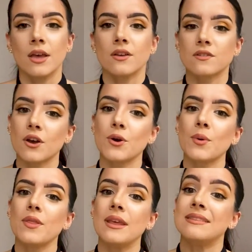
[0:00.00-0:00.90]

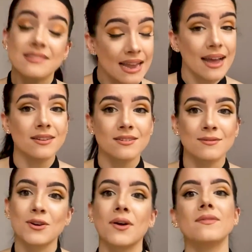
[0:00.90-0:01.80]
So instead,
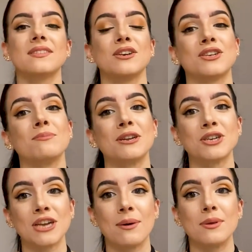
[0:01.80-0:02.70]
the conversation I'm going to
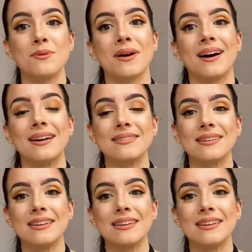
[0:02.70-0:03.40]
share with you guys